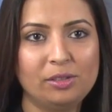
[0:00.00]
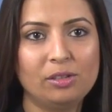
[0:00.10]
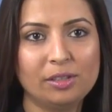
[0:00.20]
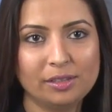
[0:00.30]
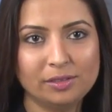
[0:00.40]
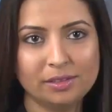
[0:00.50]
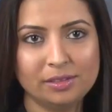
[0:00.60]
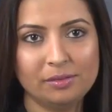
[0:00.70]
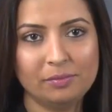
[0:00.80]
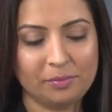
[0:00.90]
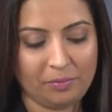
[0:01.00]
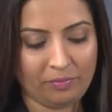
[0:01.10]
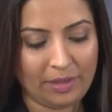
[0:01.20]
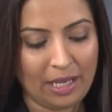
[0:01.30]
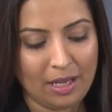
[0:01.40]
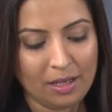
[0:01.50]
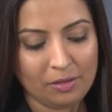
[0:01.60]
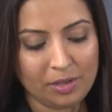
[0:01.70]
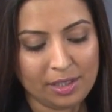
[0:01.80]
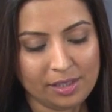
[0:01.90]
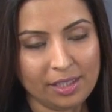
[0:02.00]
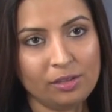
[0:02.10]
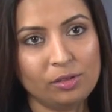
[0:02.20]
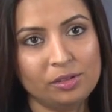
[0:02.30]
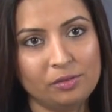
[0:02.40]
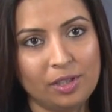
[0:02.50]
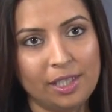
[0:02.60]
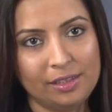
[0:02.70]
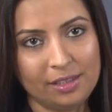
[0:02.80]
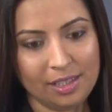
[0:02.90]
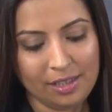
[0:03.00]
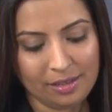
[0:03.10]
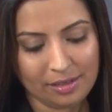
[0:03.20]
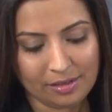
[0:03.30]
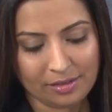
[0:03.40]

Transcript: locking system. We'll take out the white key